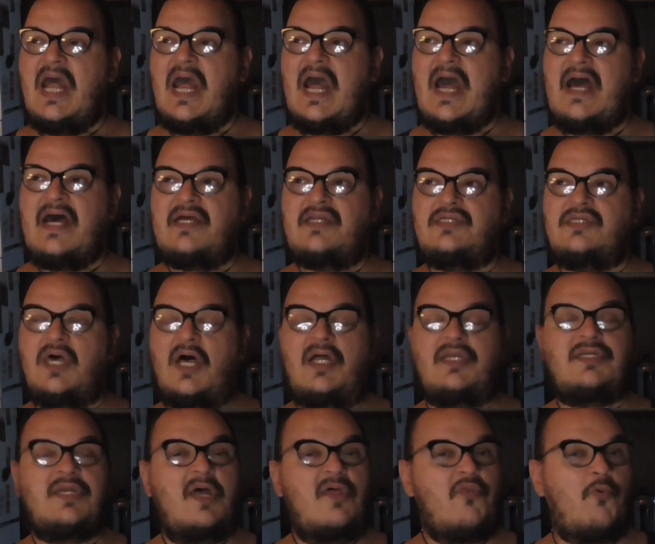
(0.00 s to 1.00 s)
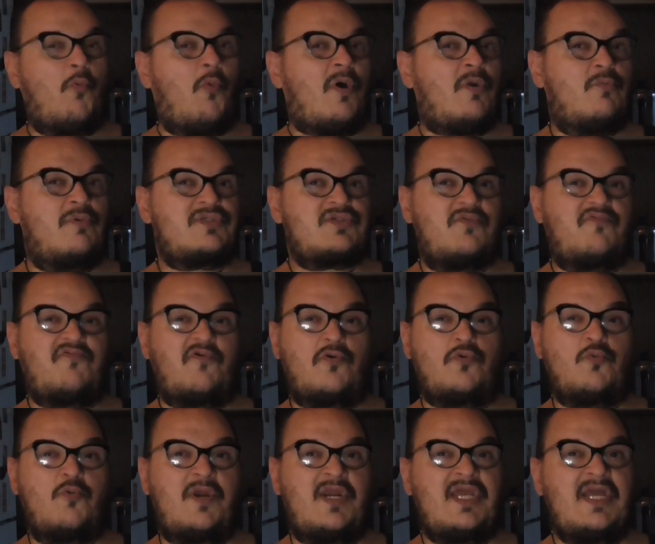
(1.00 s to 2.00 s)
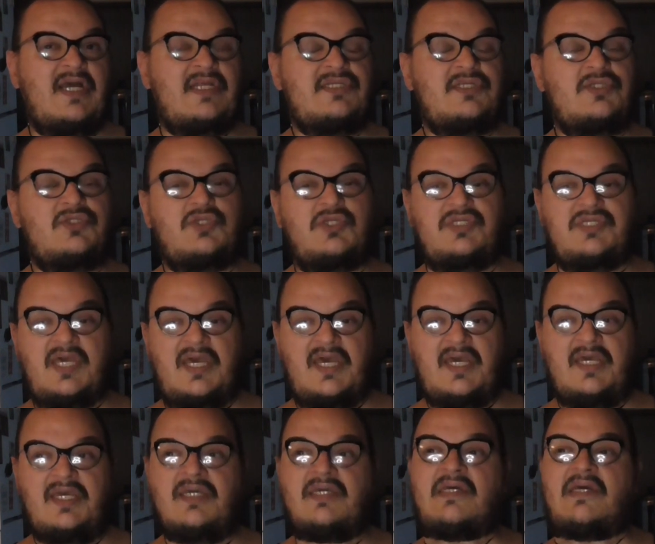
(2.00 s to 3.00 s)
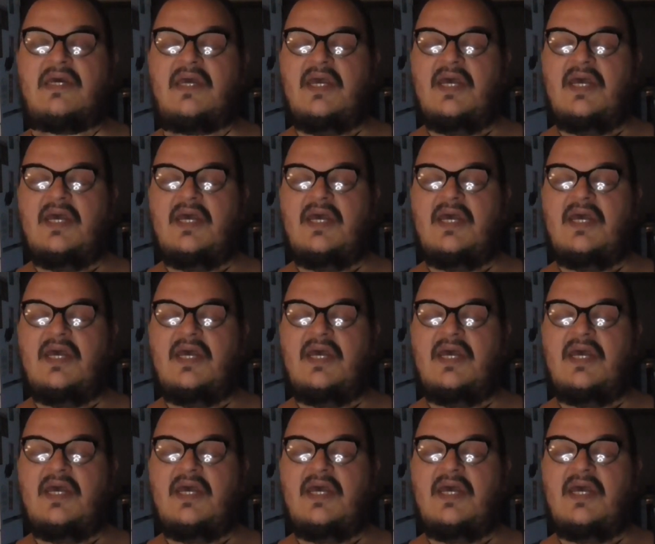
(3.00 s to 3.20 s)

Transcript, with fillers: And another one was a phone reading I did today.